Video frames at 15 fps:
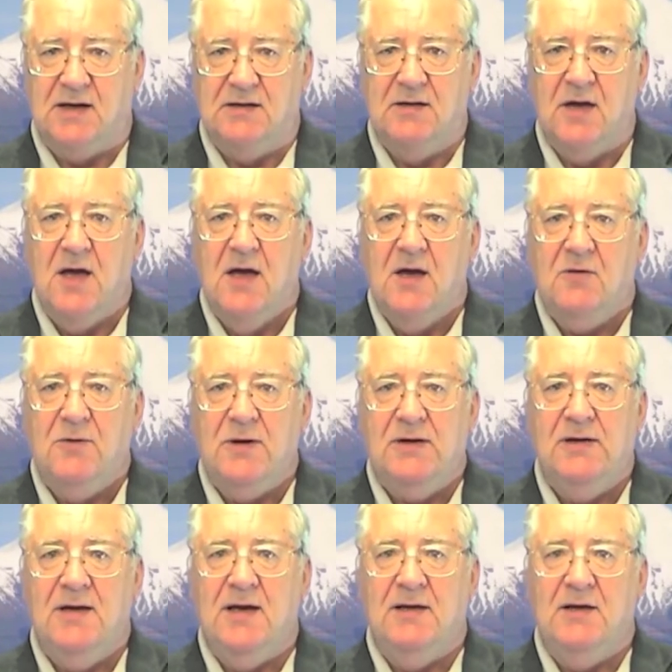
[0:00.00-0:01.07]
and
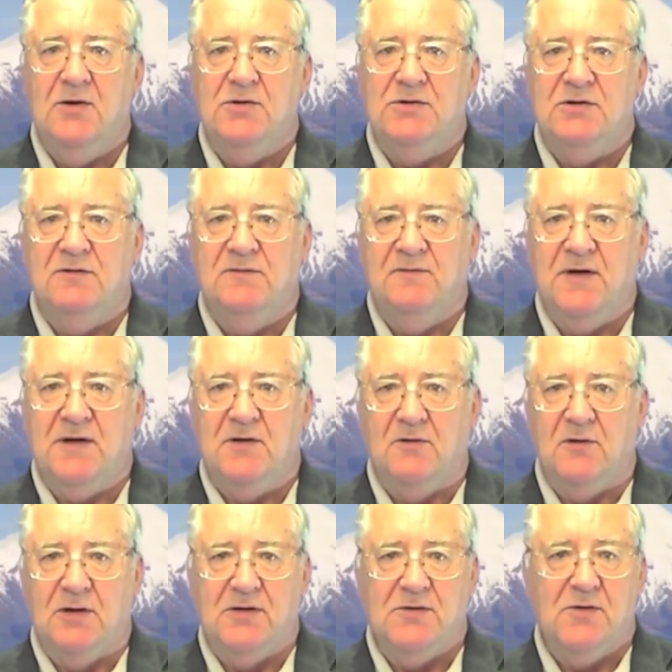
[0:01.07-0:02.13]
quickly alerted
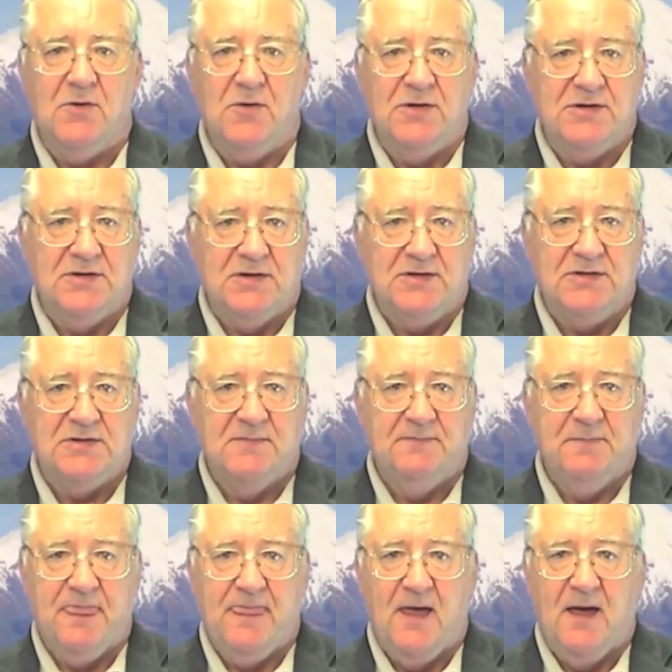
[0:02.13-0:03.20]
federal authorities,
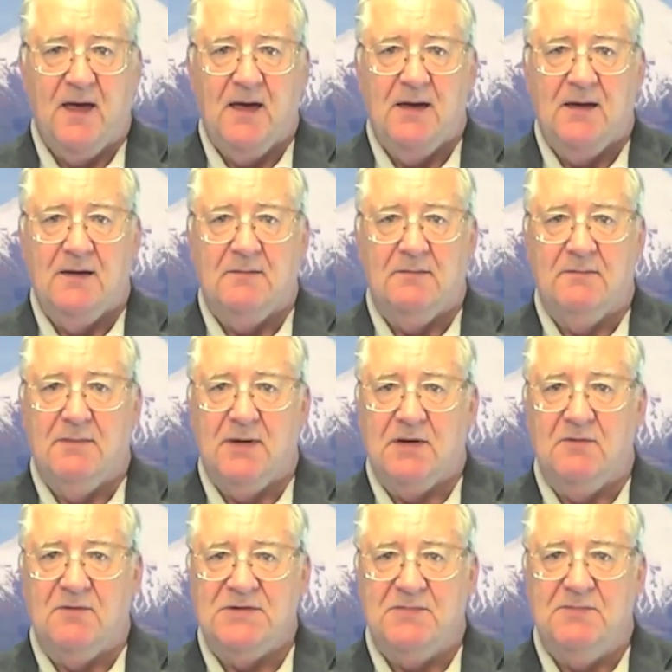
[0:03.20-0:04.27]

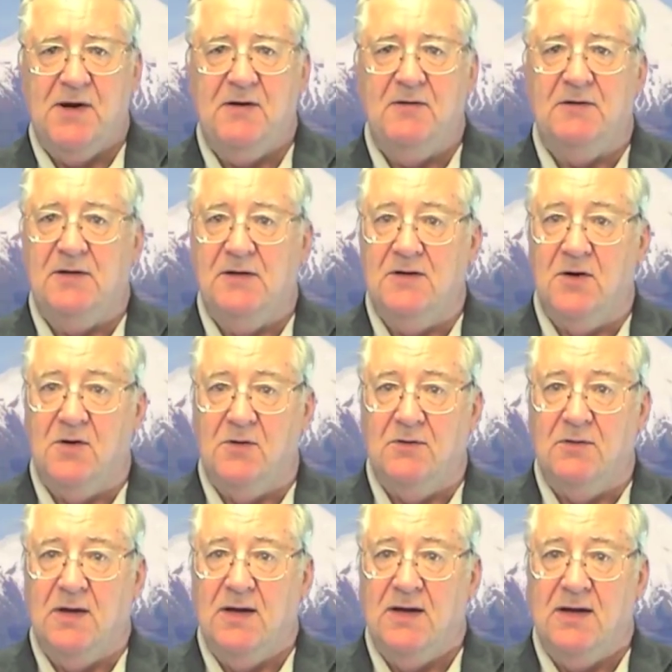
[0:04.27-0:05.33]
but it was apparently
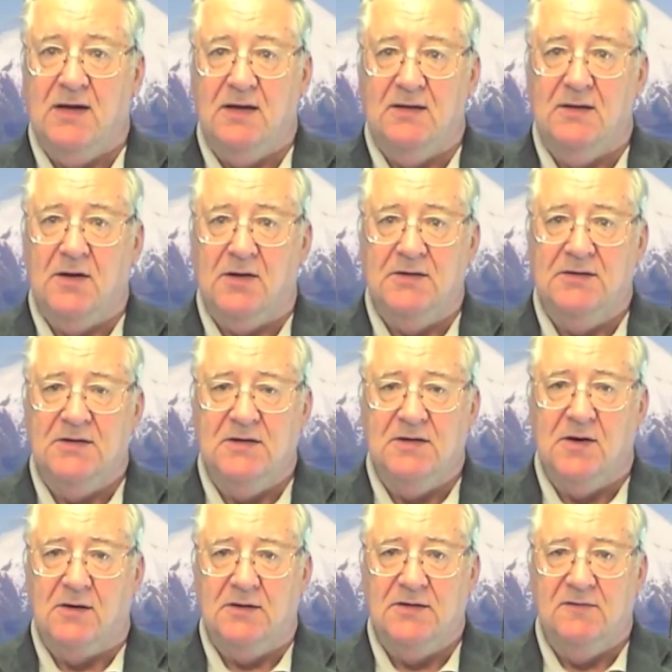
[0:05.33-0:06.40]
known in
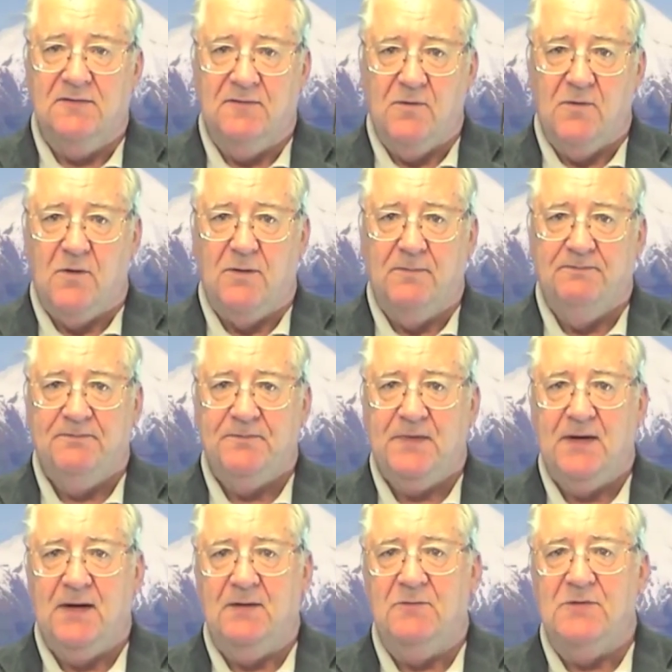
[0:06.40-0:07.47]
1994.
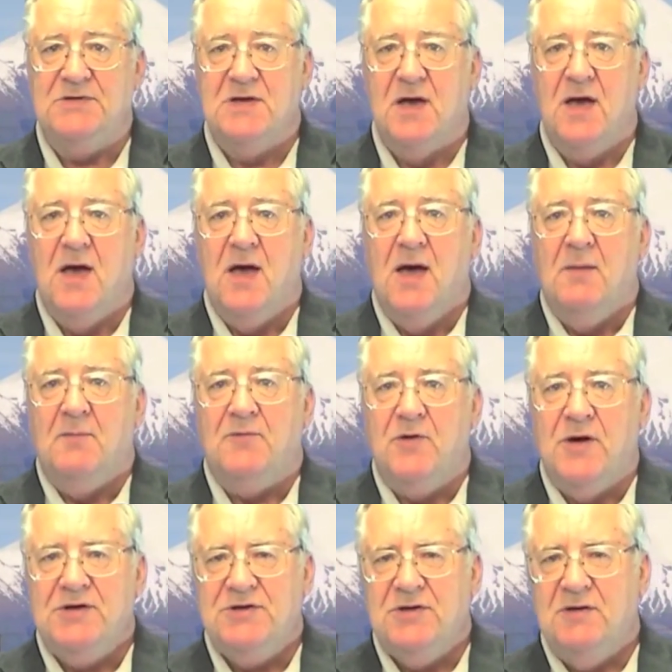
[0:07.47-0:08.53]
It was
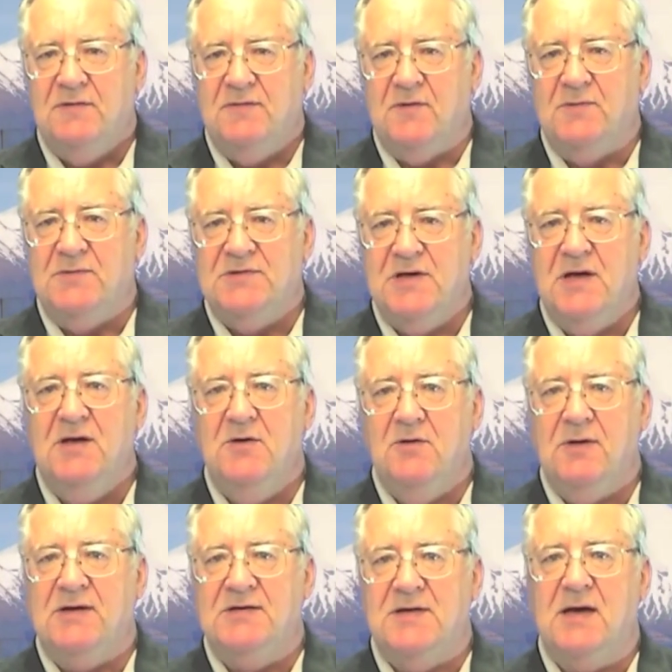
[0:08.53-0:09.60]
pressure from
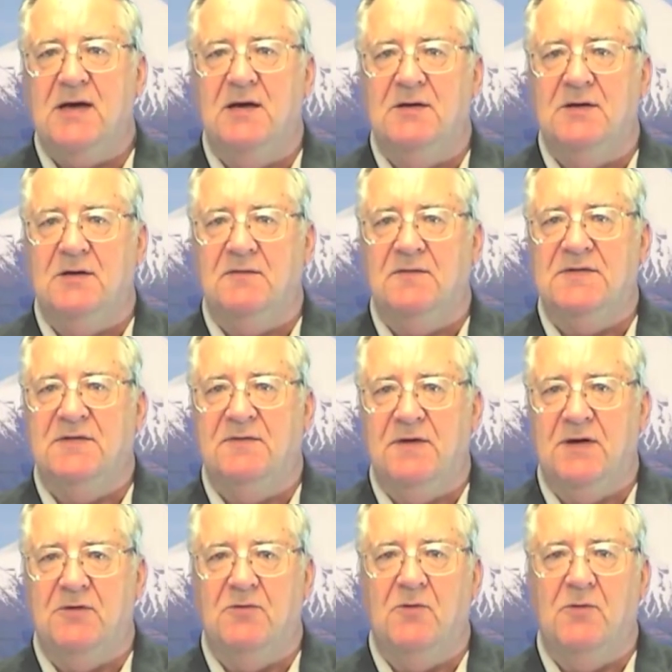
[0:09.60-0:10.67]
senior executives,
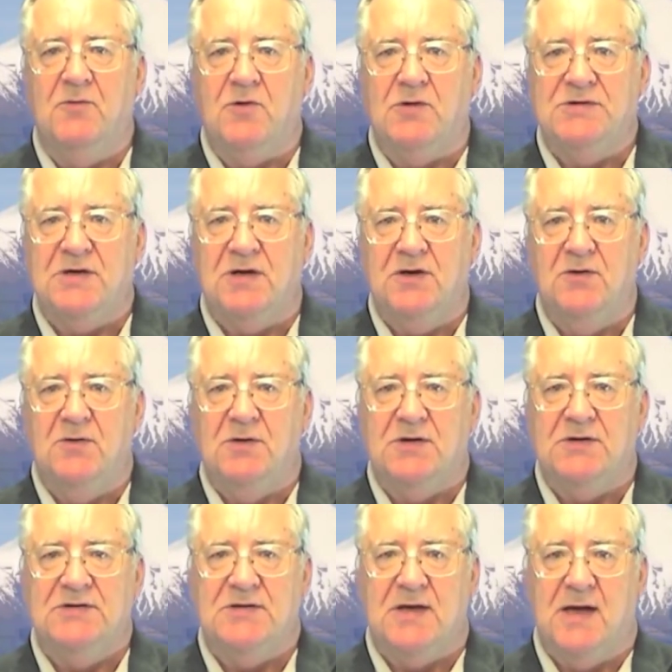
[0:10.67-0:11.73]
federal
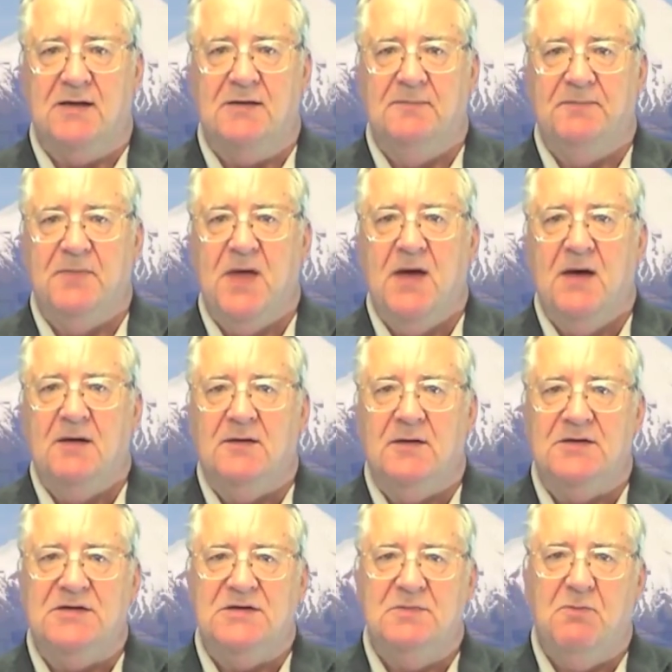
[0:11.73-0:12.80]
prosecutors said,
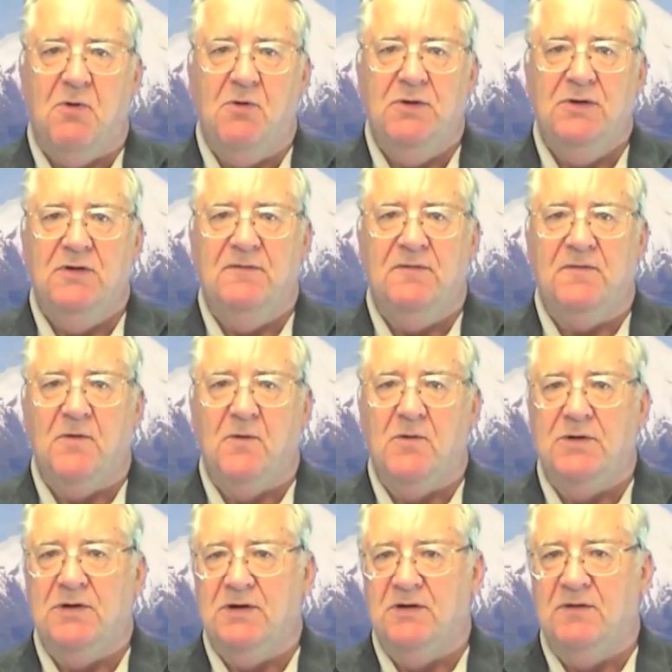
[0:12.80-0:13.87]
that spawned the
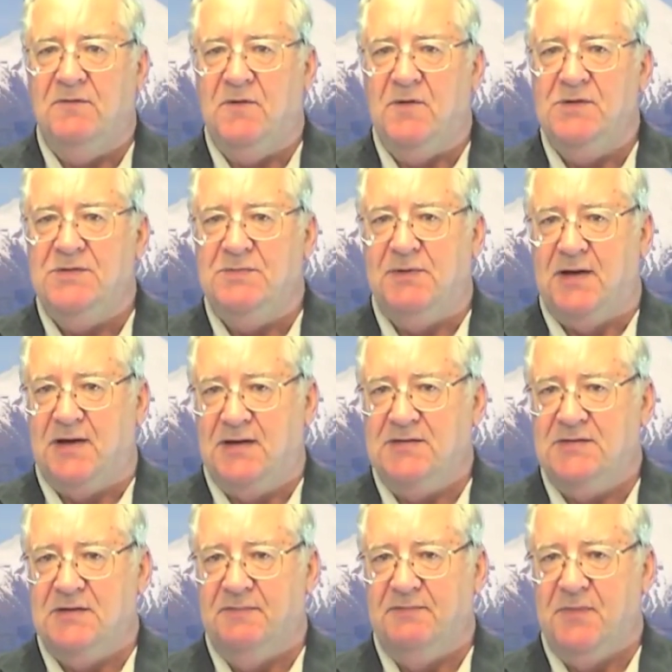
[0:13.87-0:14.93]
fraud in the first
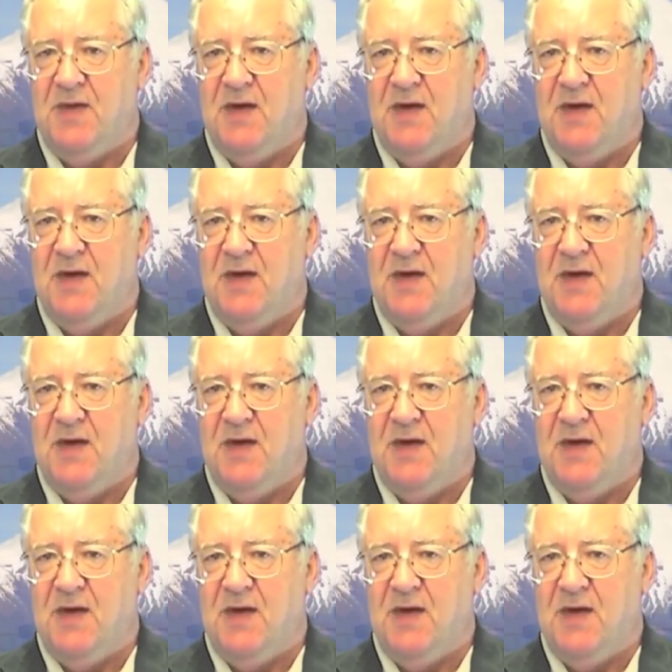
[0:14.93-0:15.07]
place.